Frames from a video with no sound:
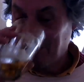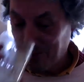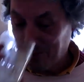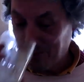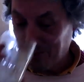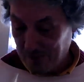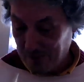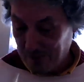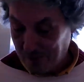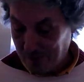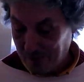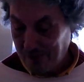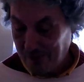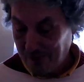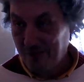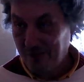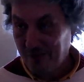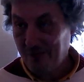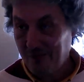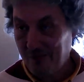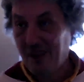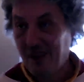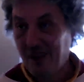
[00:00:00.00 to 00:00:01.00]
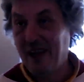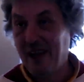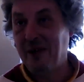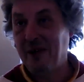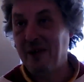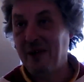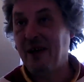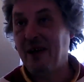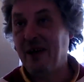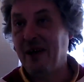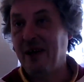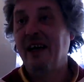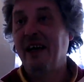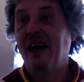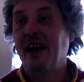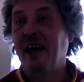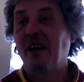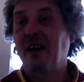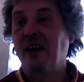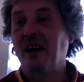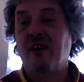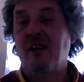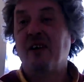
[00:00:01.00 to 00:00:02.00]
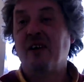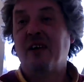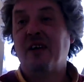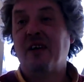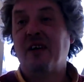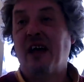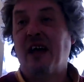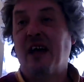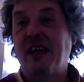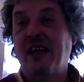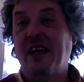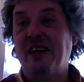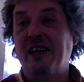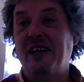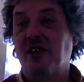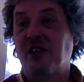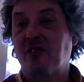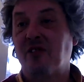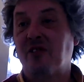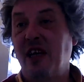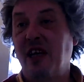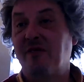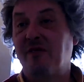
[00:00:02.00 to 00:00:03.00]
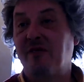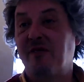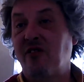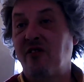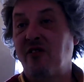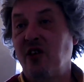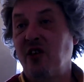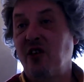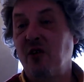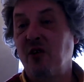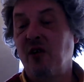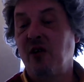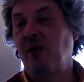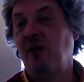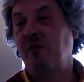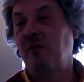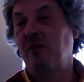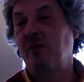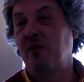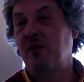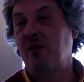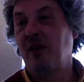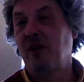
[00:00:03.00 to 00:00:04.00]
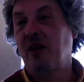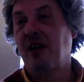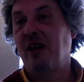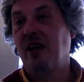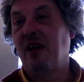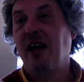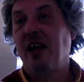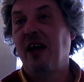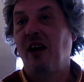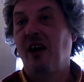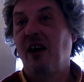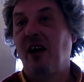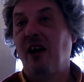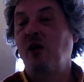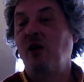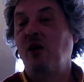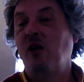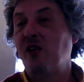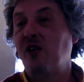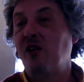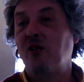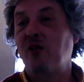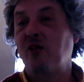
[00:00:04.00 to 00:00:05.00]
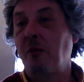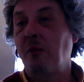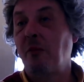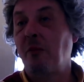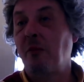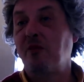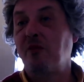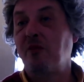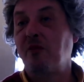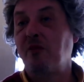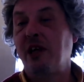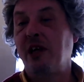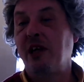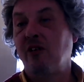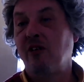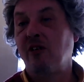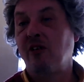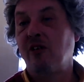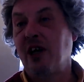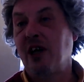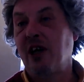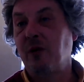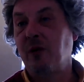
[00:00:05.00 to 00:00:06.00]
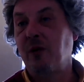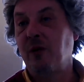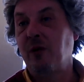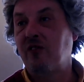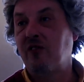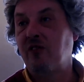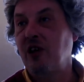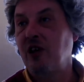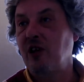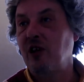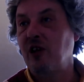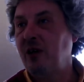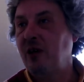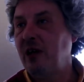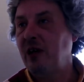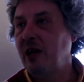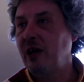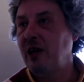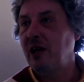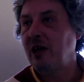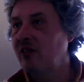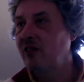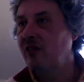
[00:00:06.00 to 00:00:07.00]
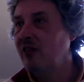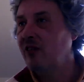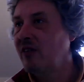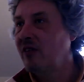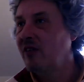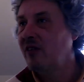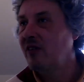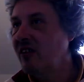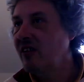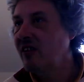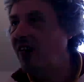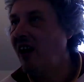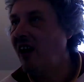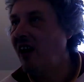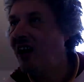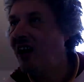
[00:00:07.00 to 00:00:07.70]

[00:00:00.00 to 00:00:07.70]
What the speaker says: HRC, if that's you, I always thumb up your videos now when I see your videos. It's blazing big joints.